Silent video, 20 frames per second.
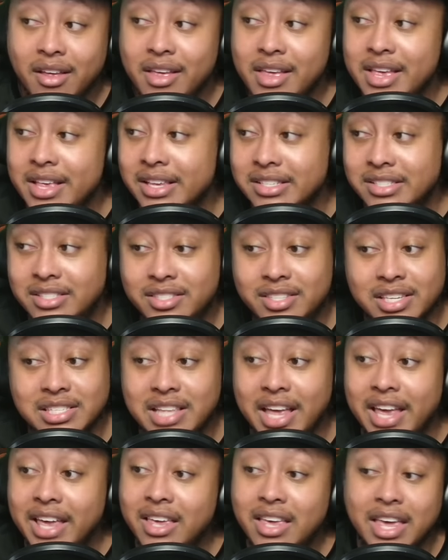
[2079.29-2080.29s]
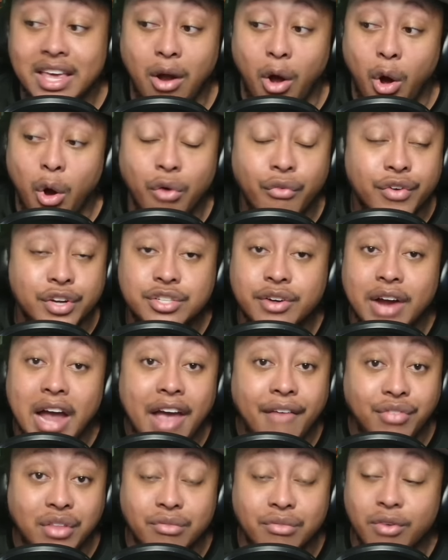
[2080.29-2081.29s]
it's just they get
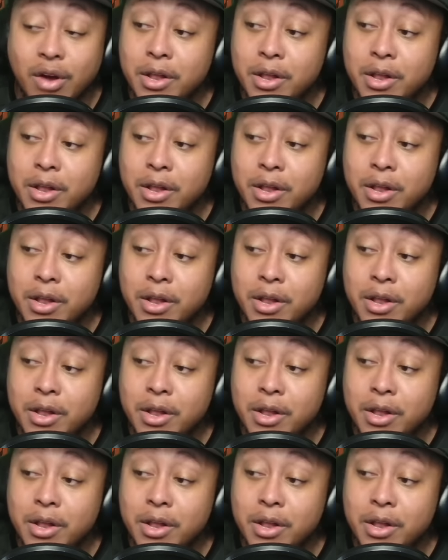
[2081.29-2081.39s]
overdrafted.